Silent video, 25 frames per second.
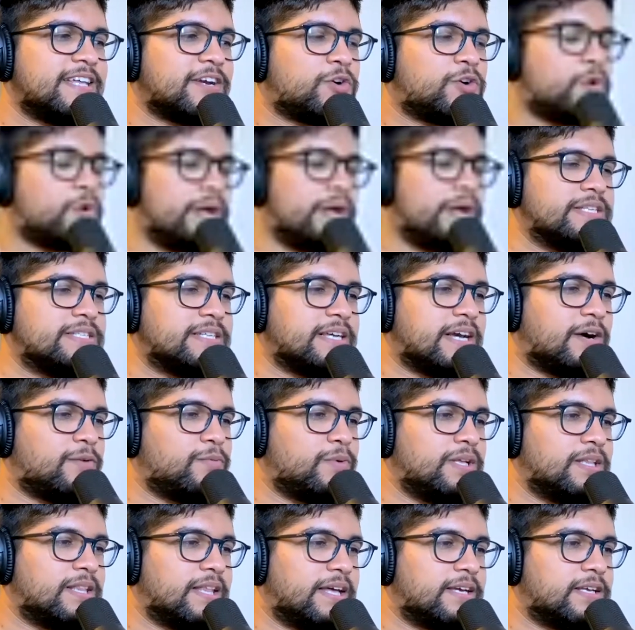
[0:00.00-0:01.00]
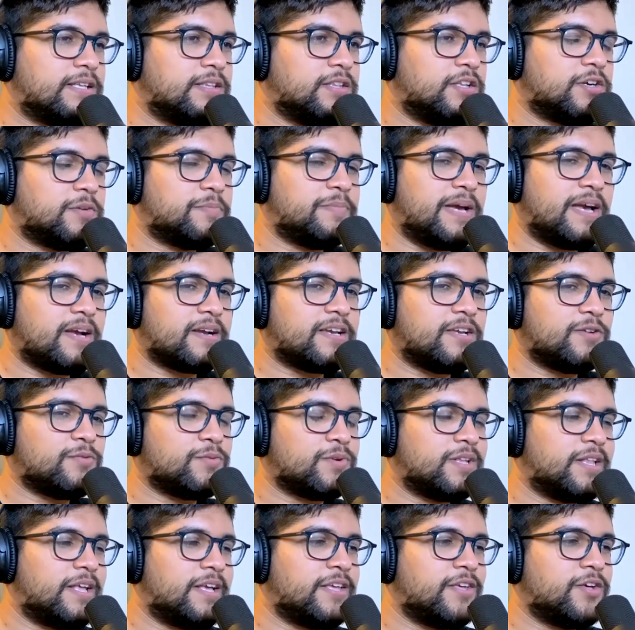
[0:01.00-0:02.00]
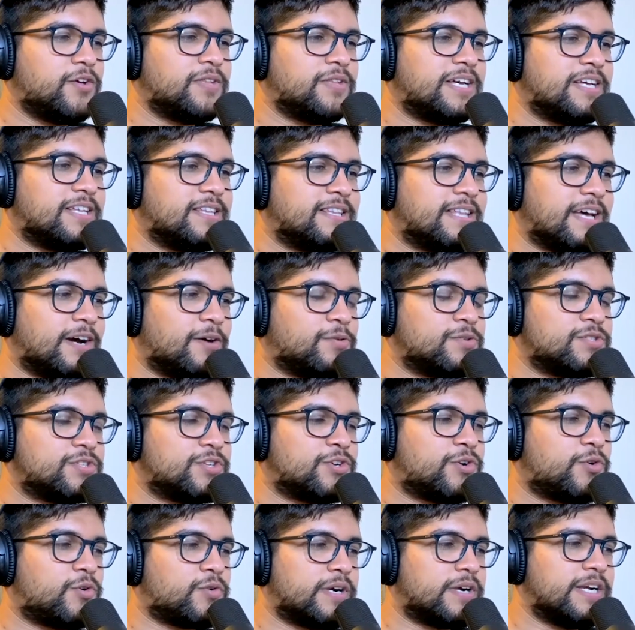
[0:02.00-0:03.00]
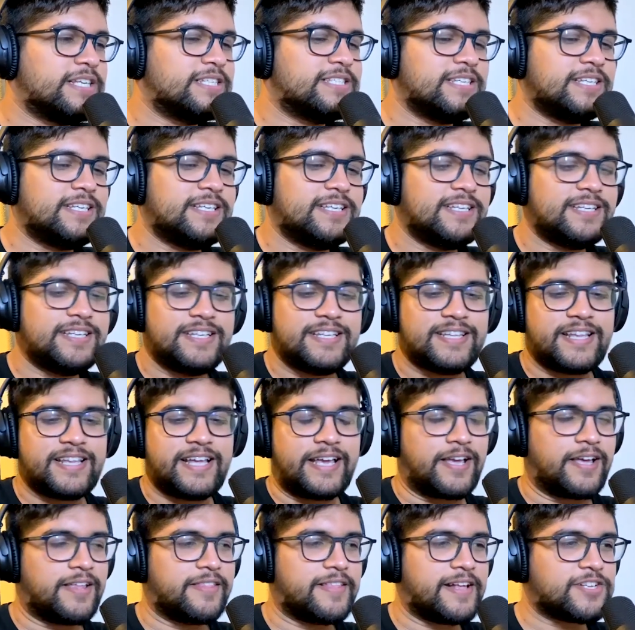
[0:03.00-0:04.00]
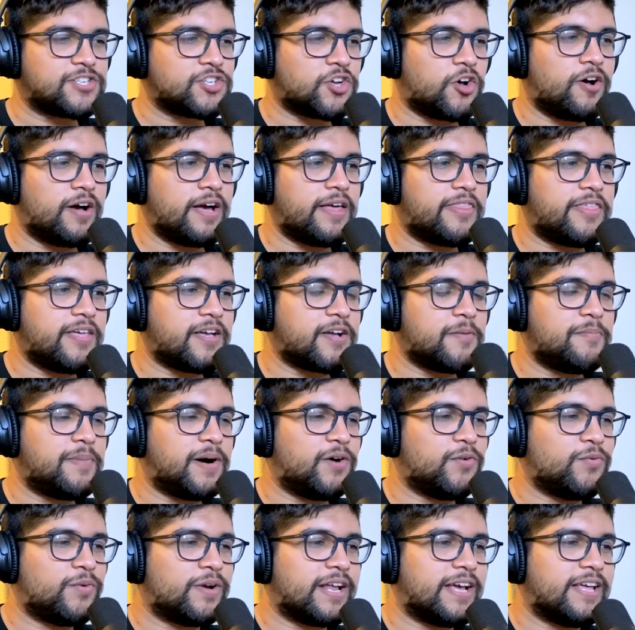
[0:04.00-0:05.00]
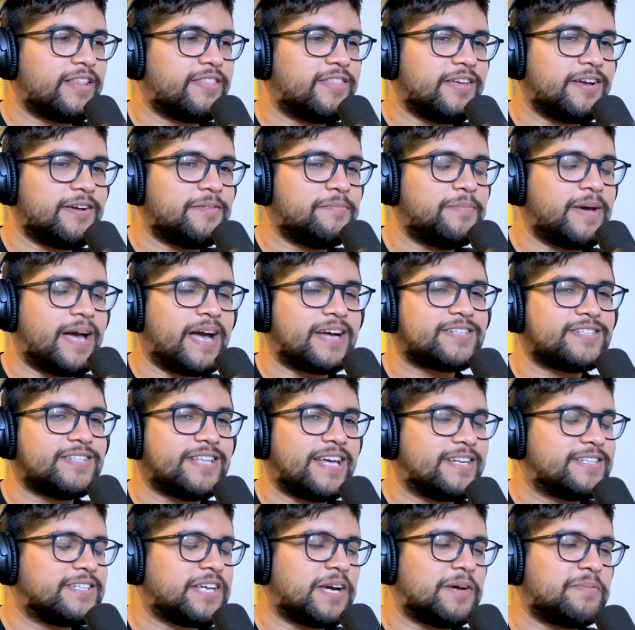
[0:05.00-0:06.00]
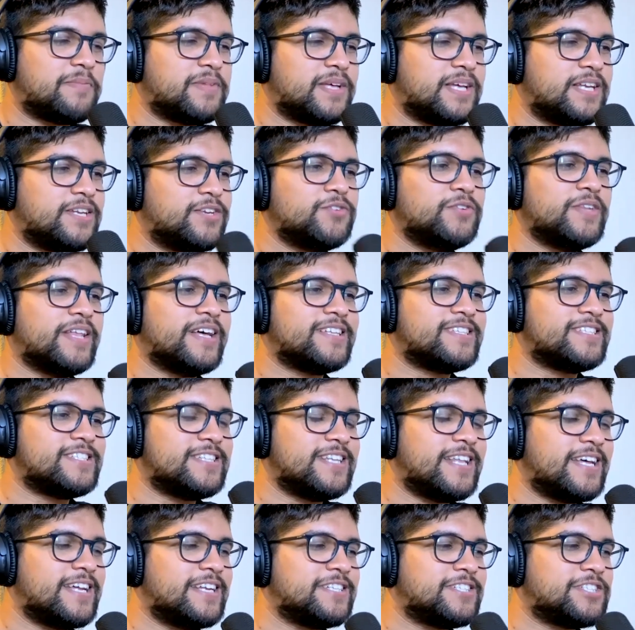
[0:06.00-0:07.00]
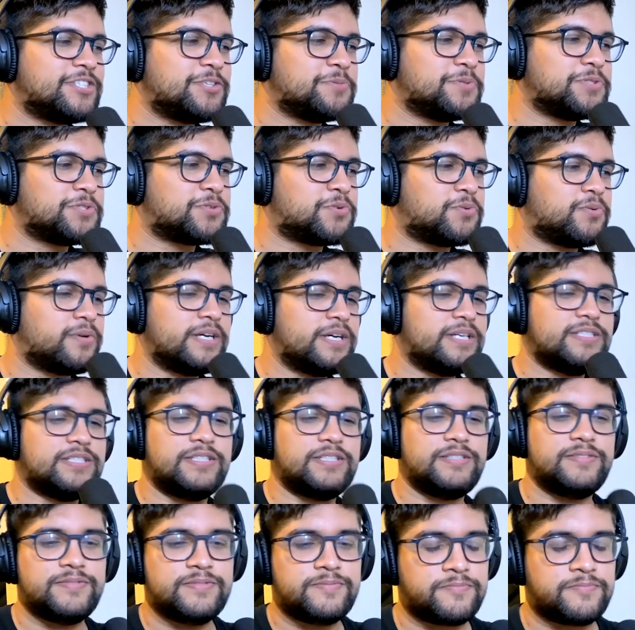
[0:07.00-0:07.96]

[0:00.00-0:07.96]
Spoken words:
crazy how we like look back and we're like, yo, that was crazy. Like that's all I think about when I think back to that time. Like, dude, that shit was crazy.